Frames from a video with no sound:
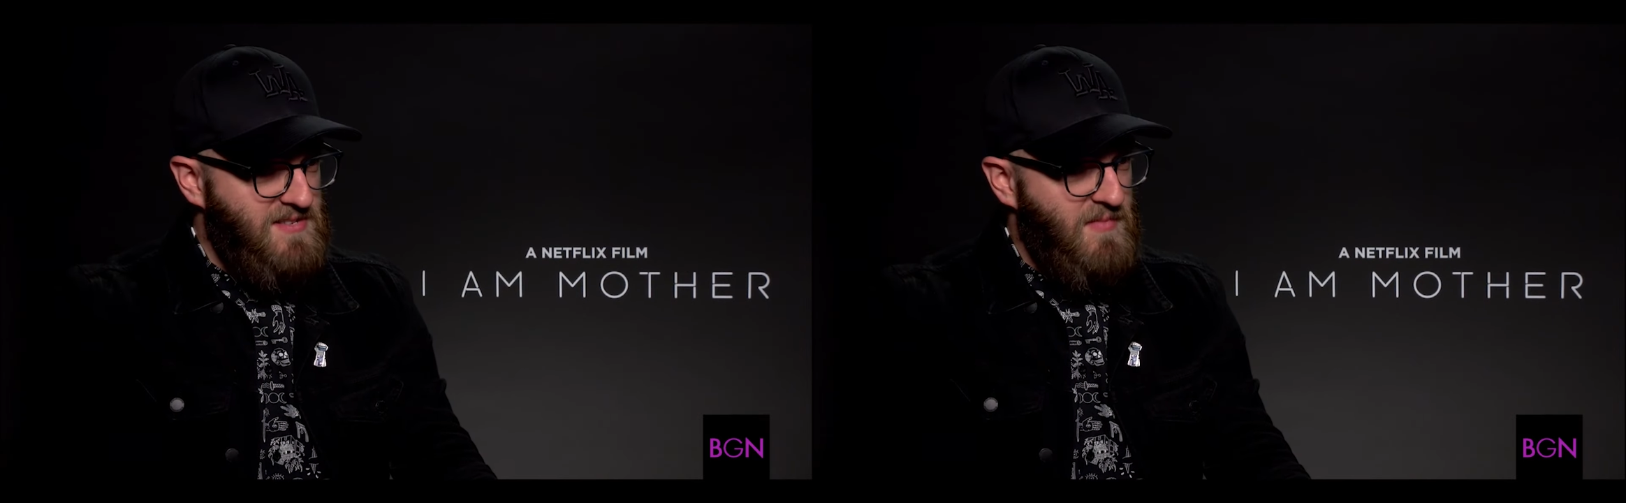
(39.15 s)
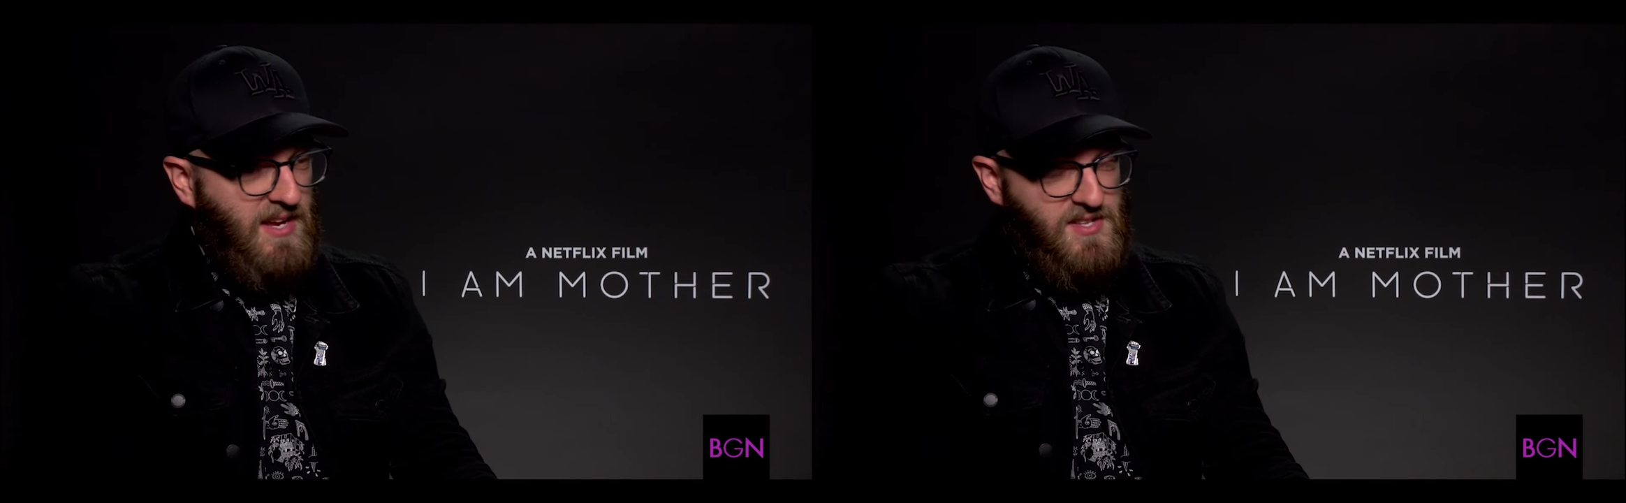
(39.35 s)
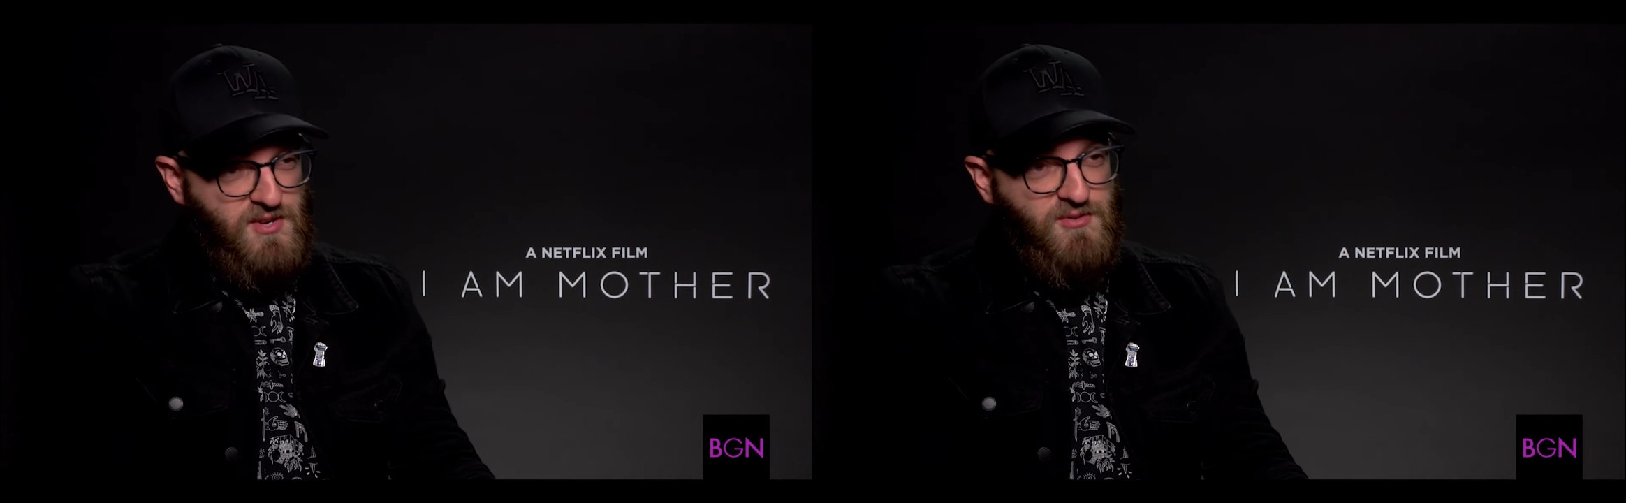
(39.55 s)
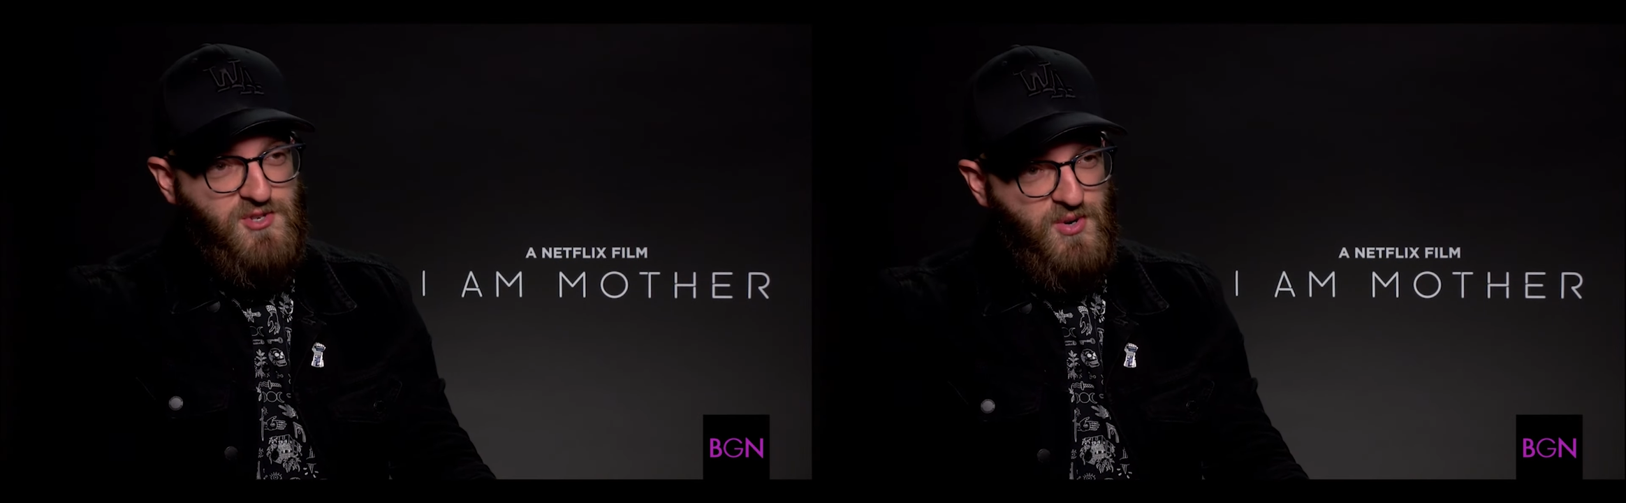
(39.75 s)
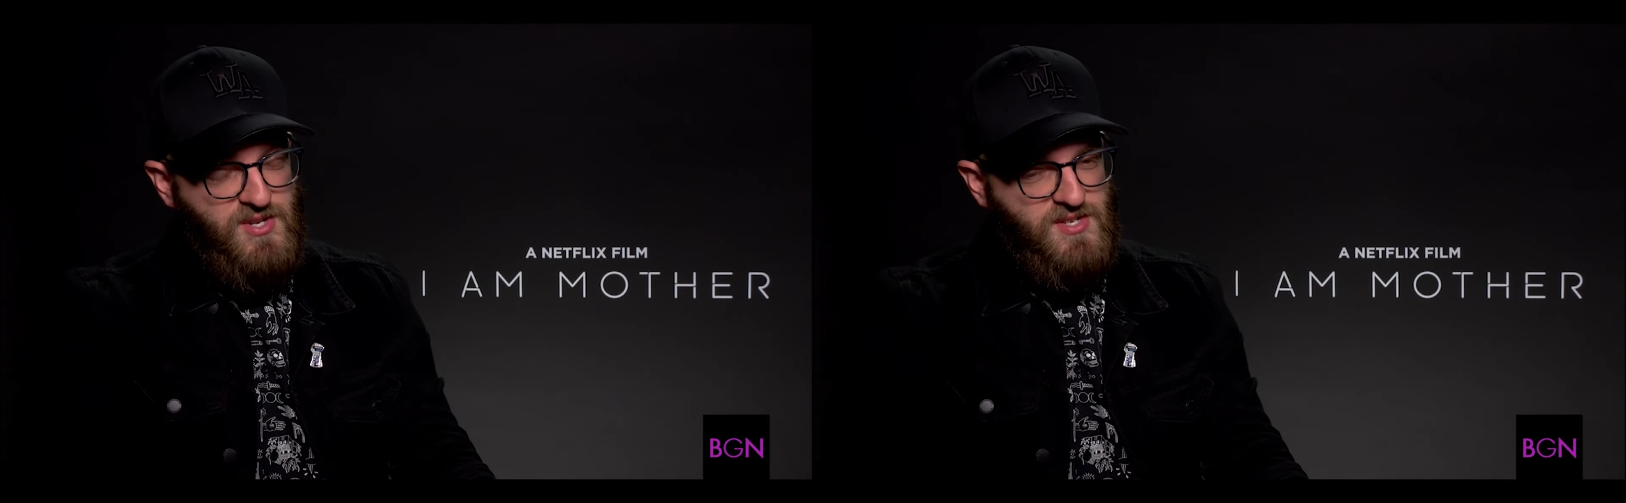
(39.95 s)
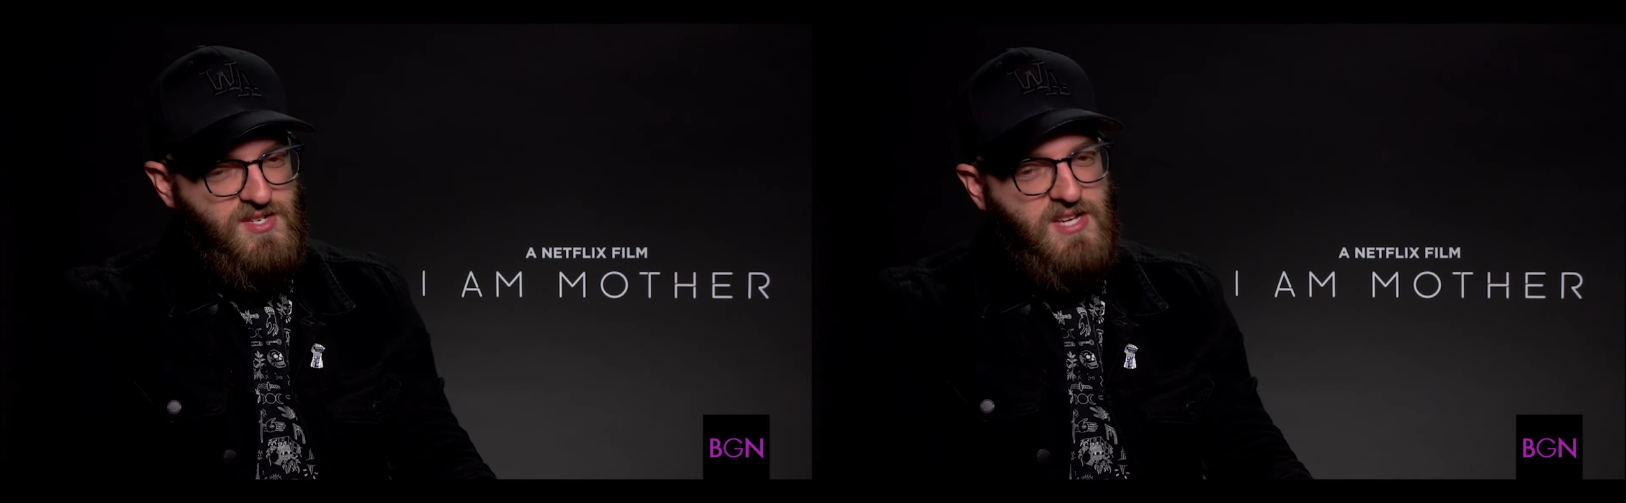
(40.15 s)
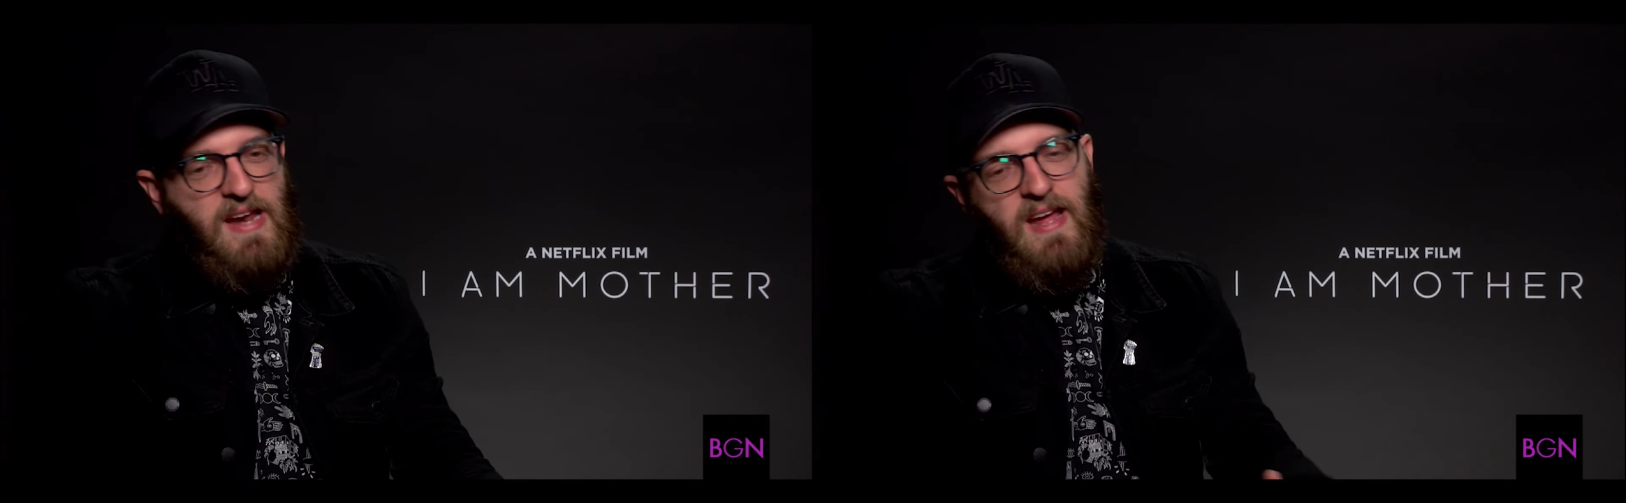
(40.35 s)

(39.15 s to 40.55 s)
to make its own choices yeah.